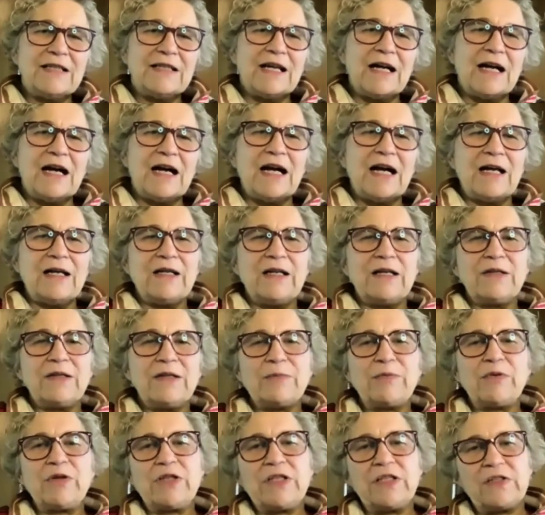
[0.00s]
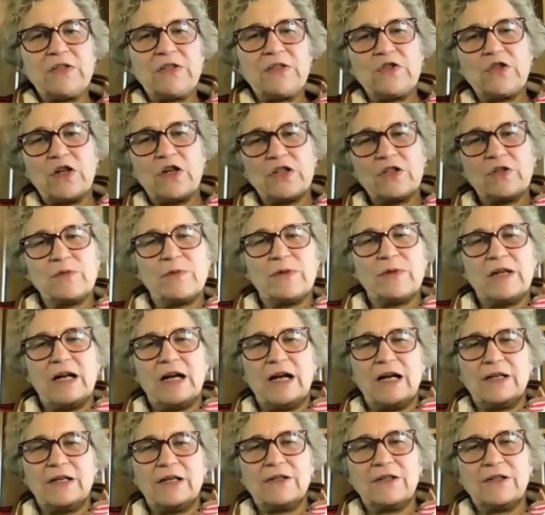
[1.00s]
I put this judgment
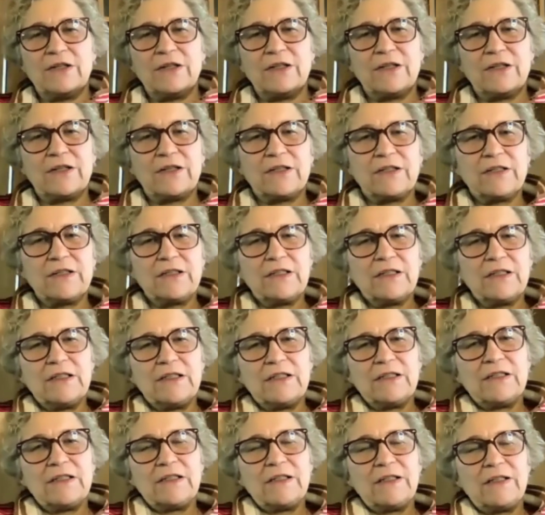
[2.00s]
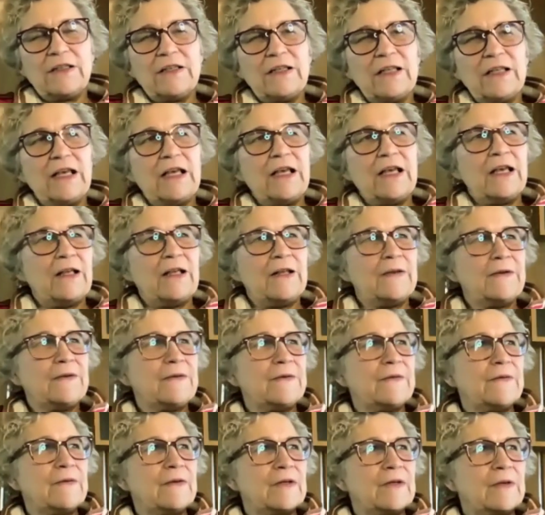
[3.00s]
on her. And
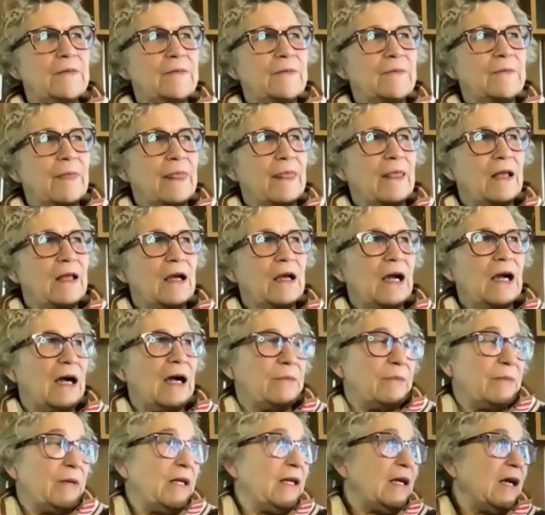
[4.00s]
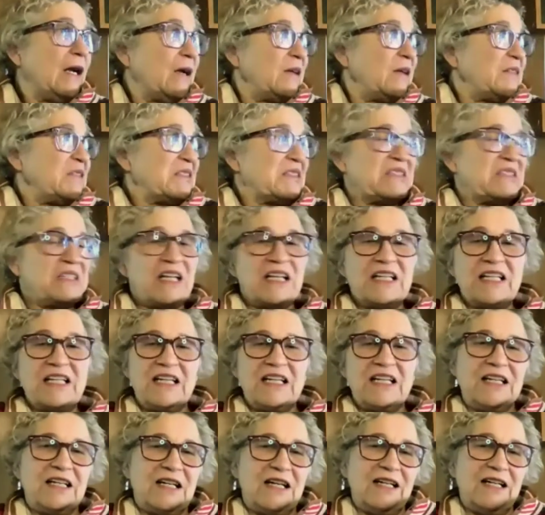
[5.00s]
I just said it,
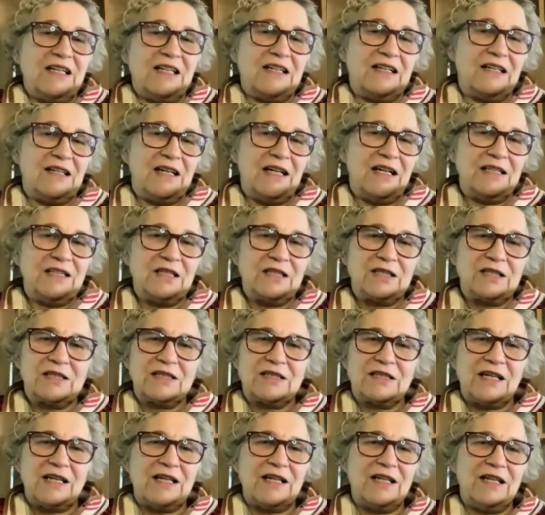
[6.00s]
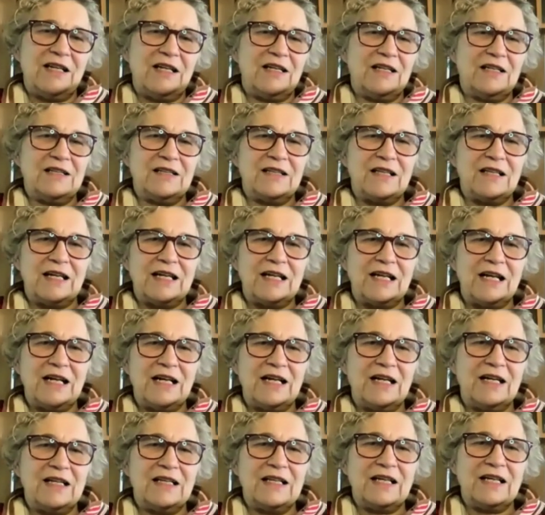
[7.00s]
and I just said it like
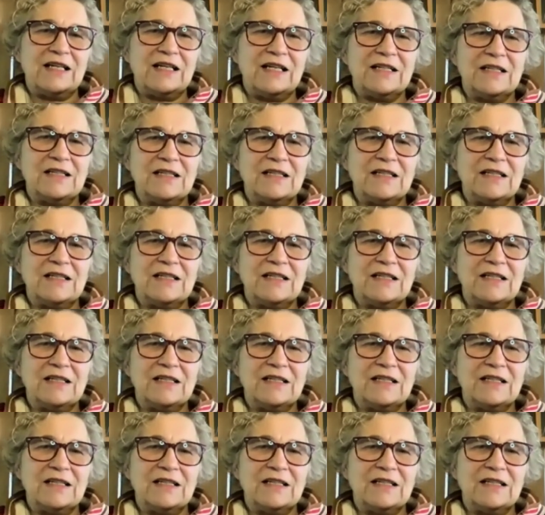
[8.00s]
like